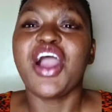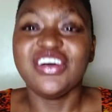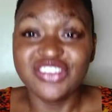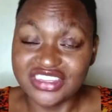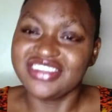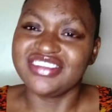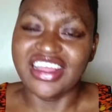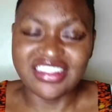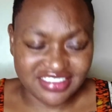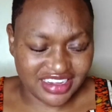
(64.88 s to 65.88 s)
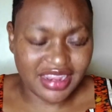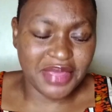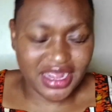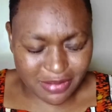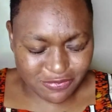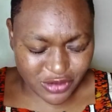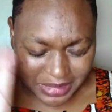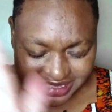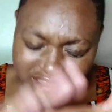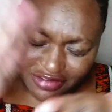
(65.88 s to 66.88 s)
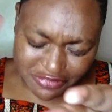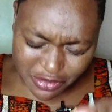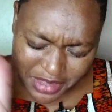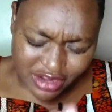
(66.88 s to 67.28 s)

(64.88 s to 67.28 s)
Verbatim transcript: consistency let me clap for myself for being